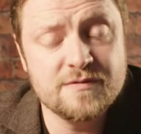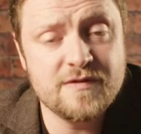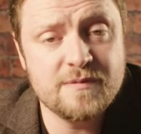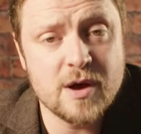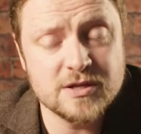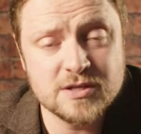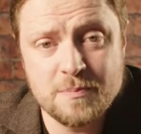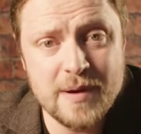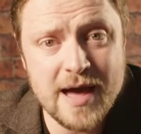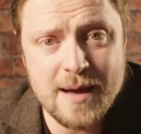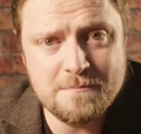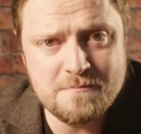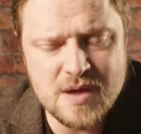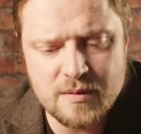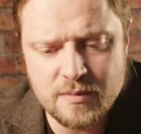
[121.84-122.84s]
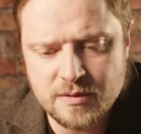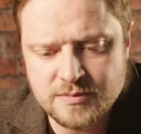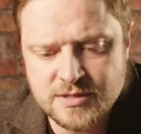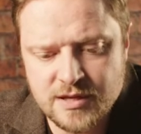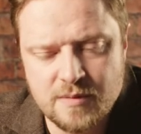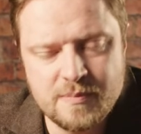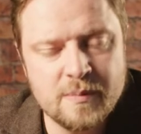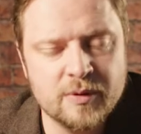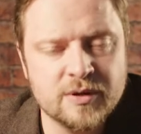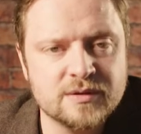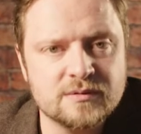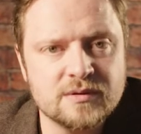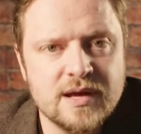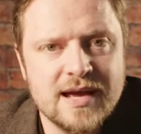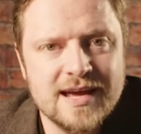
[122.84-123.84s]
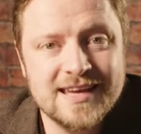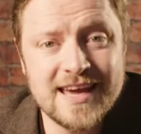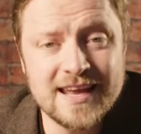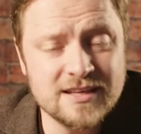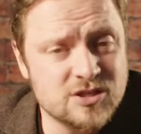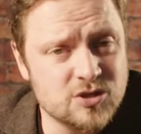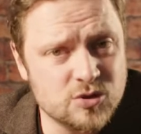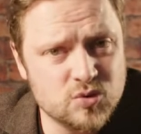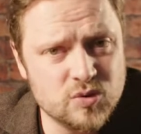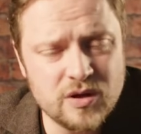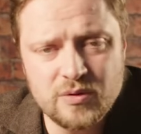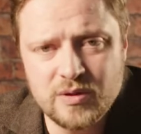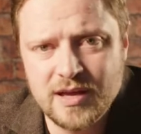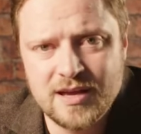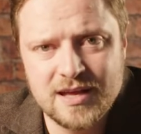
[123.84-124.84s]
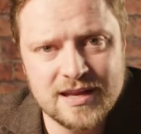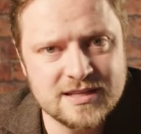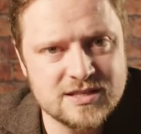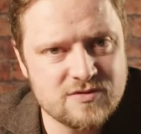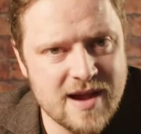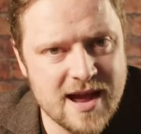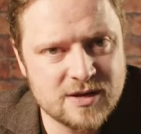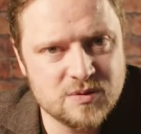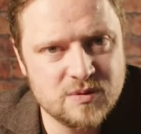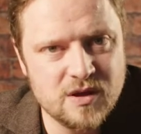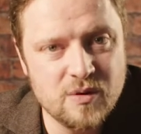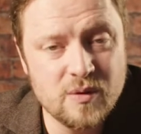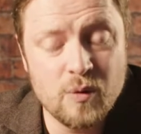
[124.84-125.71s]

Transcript: a bare minimum, so that people can get in touch with you, they can interact with you.